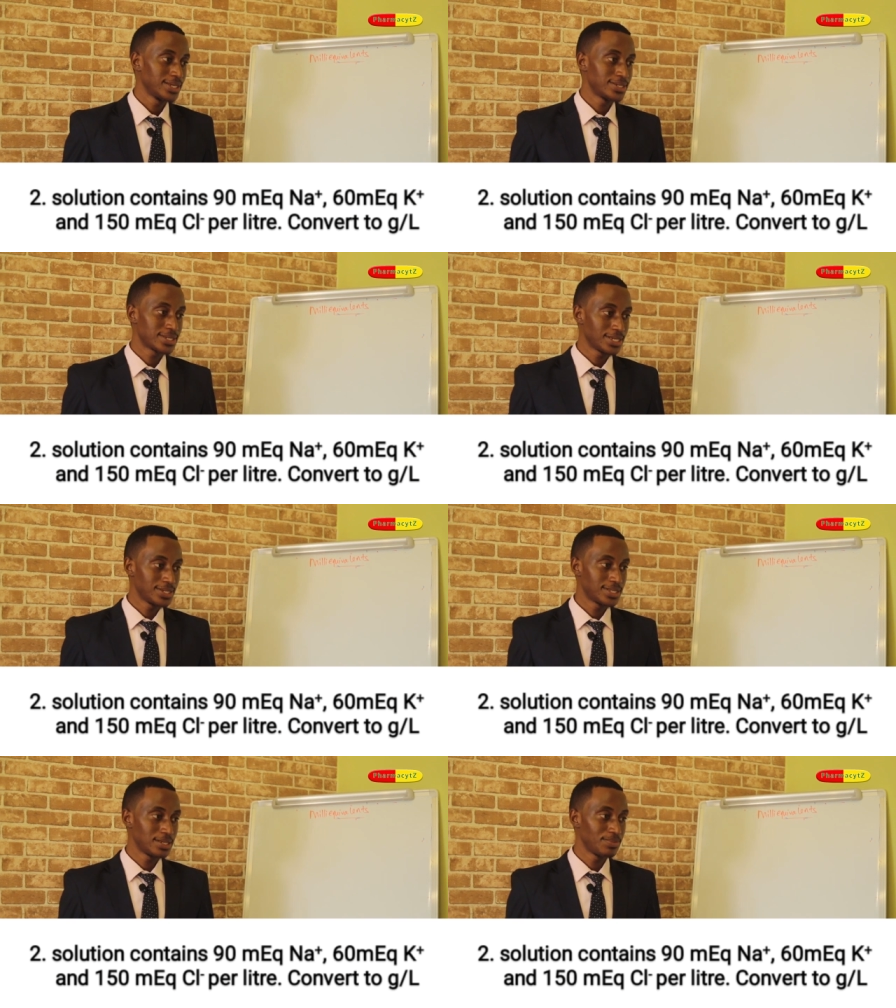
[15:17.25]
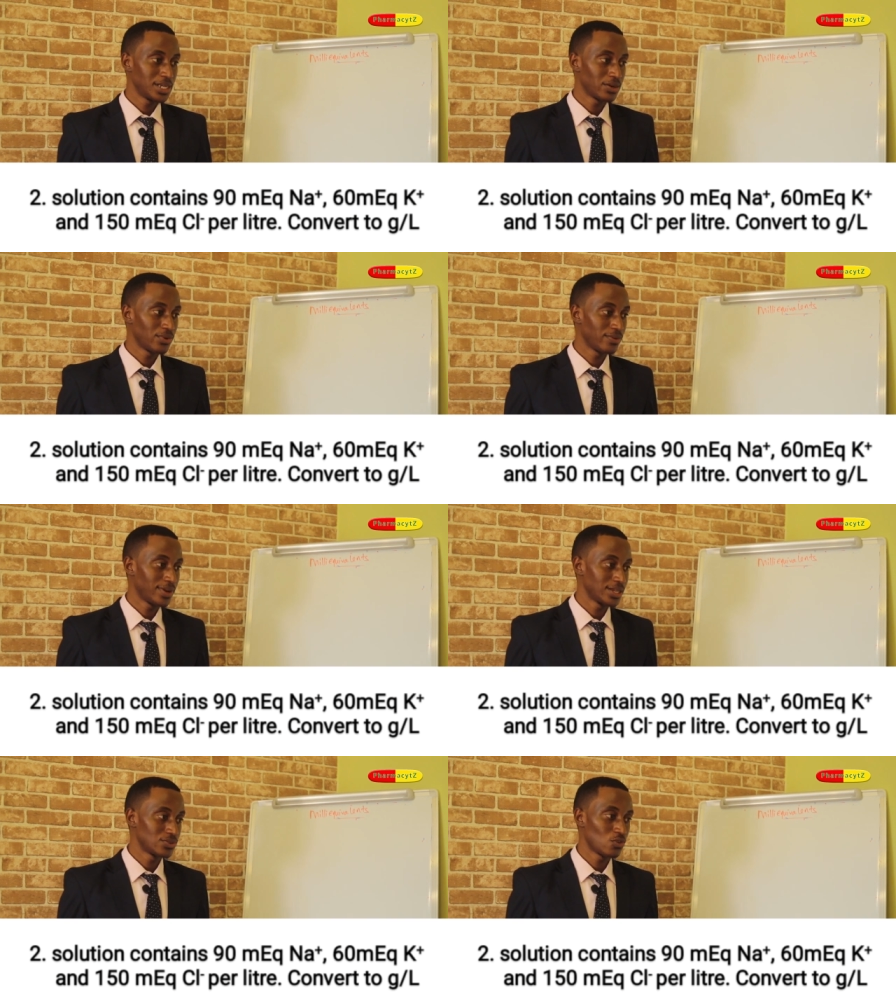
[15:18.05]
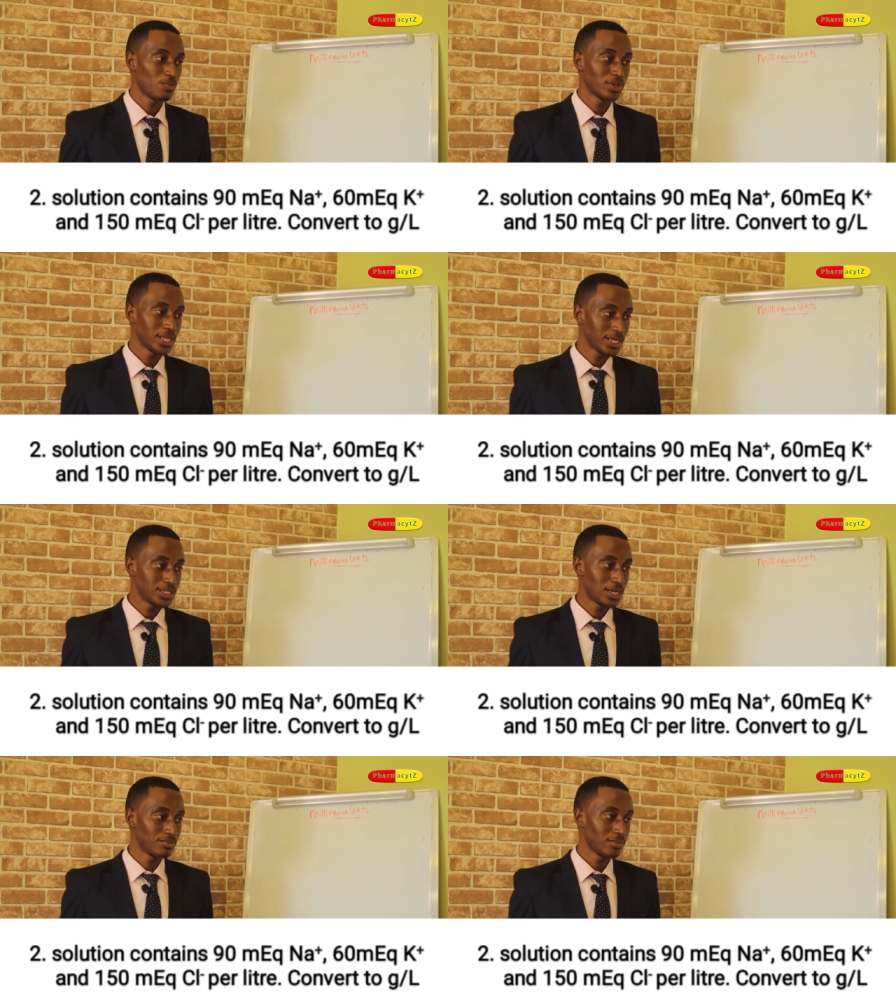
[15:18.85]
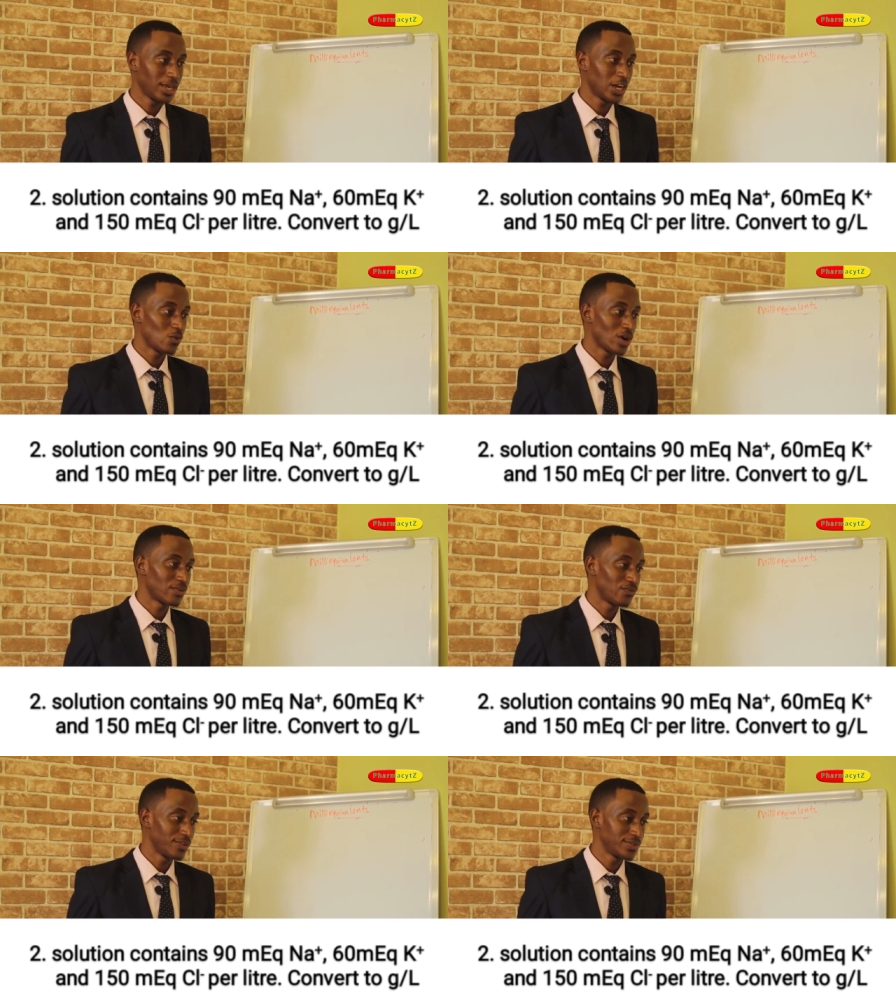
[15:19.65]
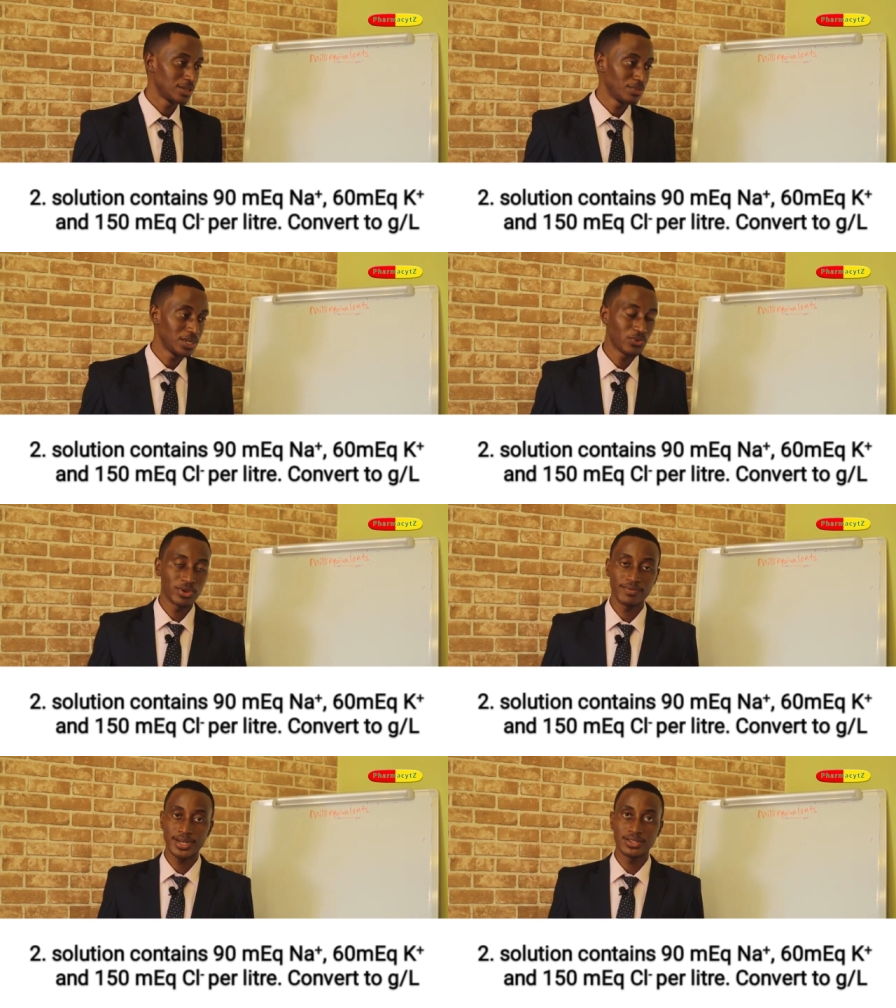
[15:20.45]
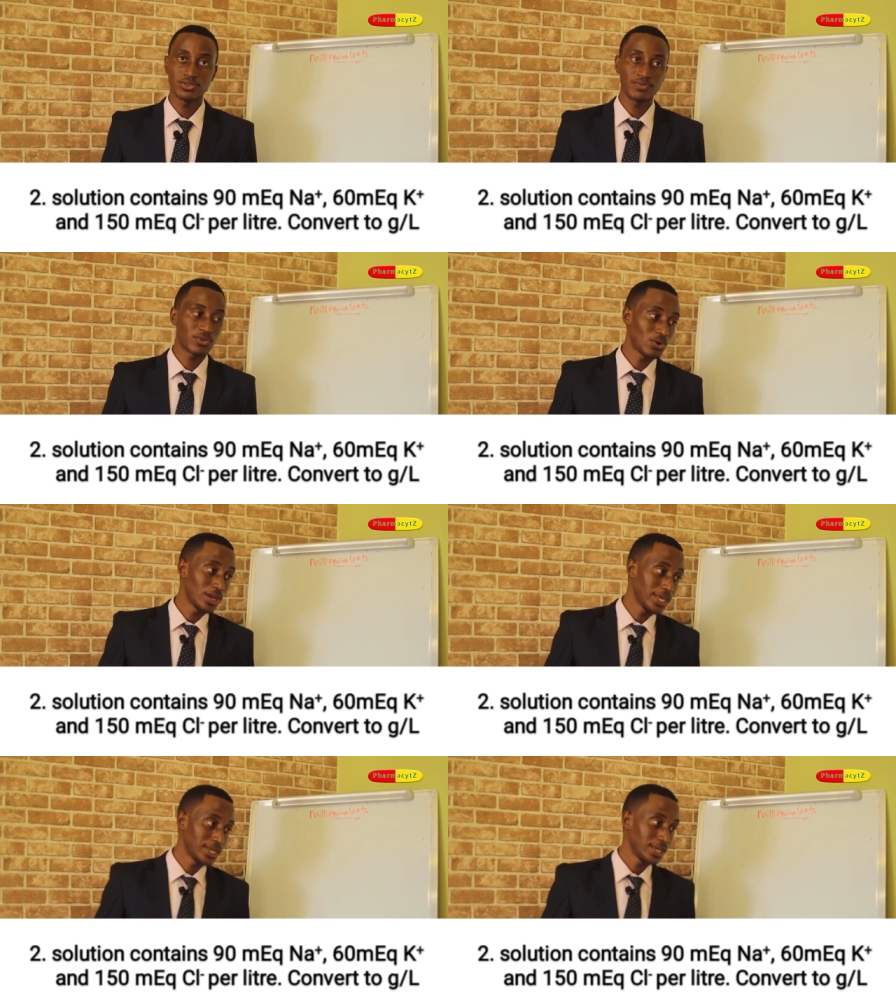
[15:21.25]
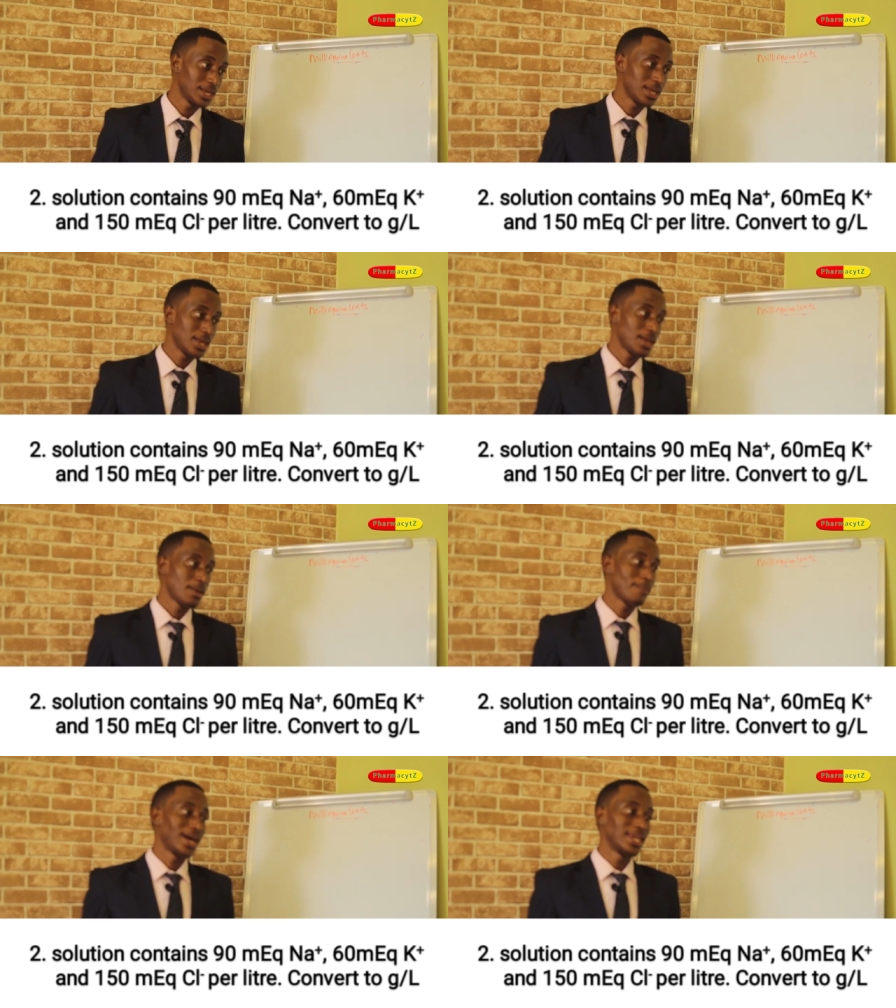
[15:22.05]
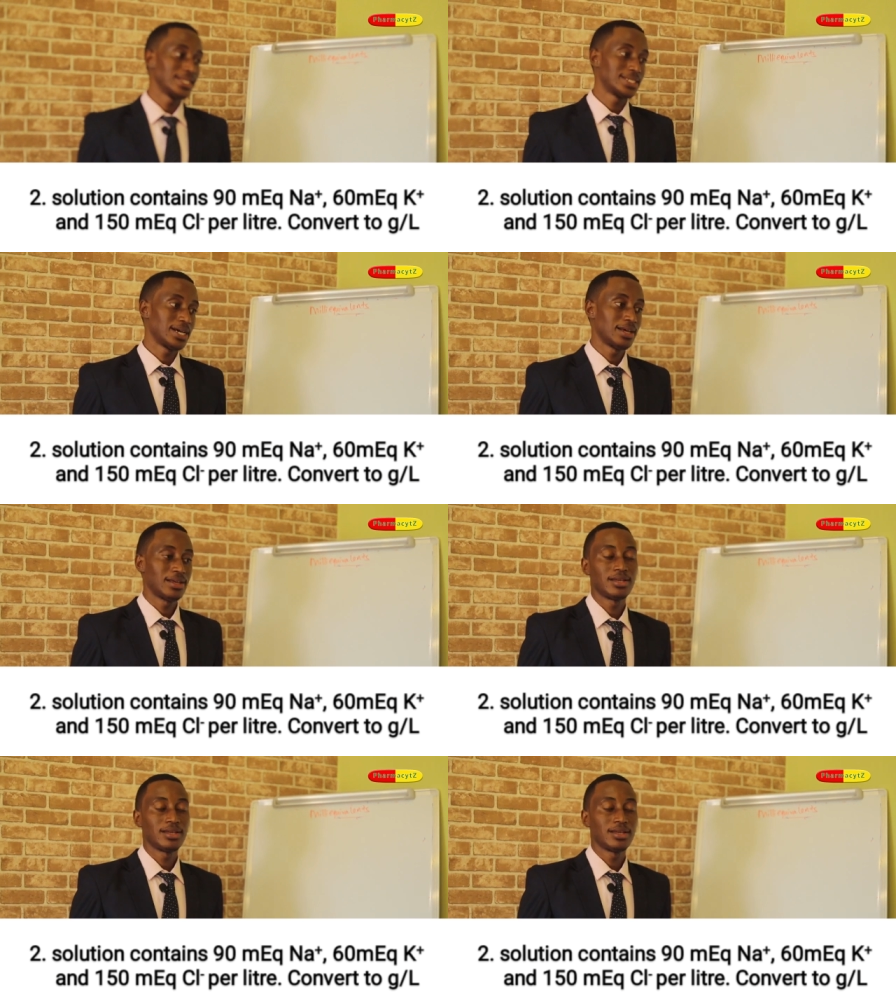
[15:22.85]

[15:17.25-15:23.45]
60 milliequivalents of potassium, and 150 milliequivalents of chlorine per liter.